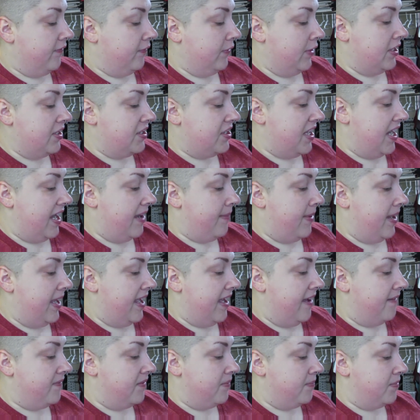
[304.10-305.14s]
free time I
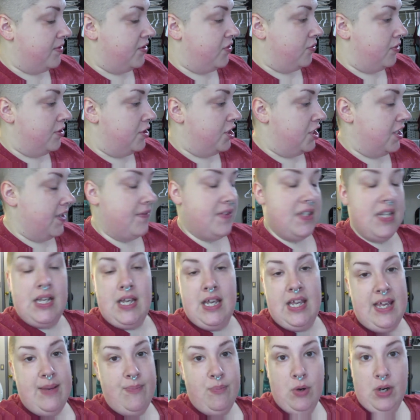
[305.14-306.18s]
have in between shifts, I
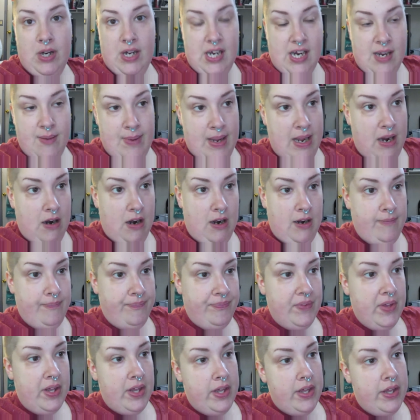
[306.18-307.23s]
can keep working on my art.
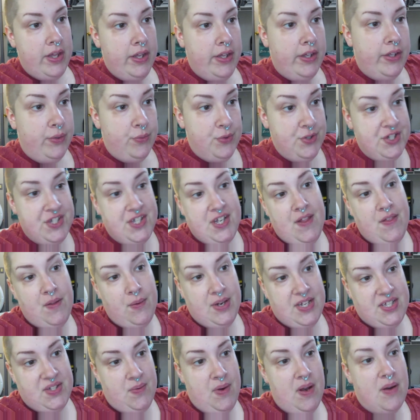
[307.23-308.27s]
Which is
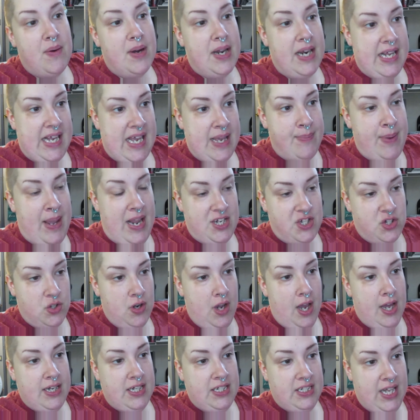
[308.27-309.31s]
another reason why I want to get
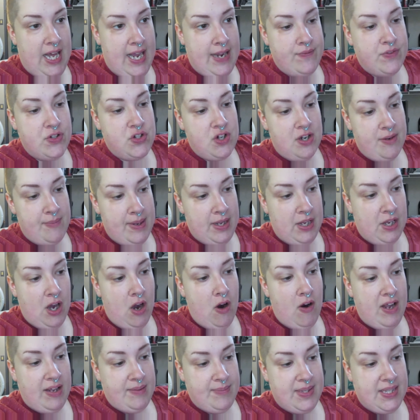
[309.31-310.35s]
Patreon and live streaming
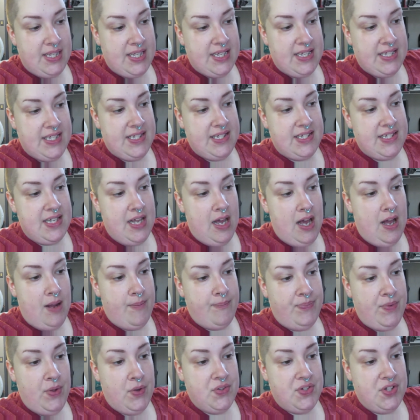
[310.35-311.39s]
going, because
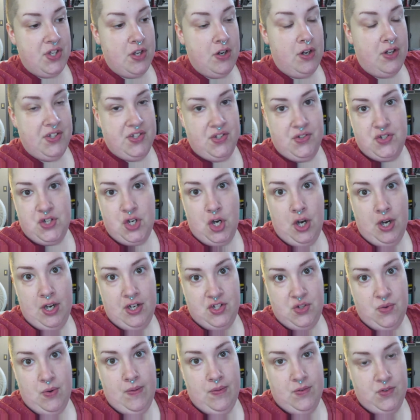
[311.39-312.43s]
um, those could also turn
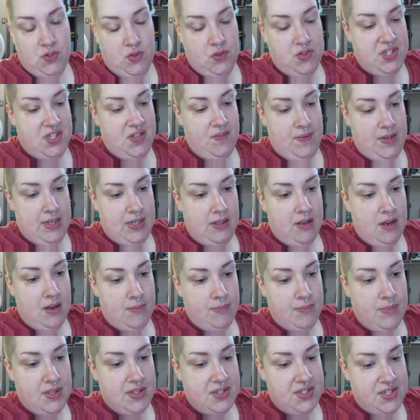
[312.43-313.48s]
into other sources of
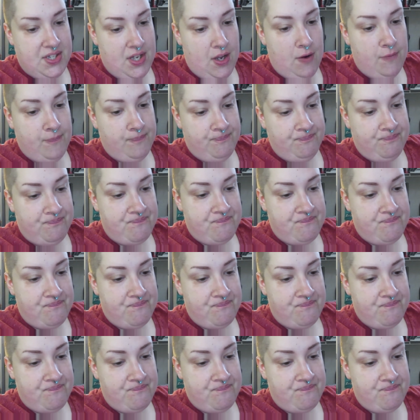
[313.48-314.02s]
income, so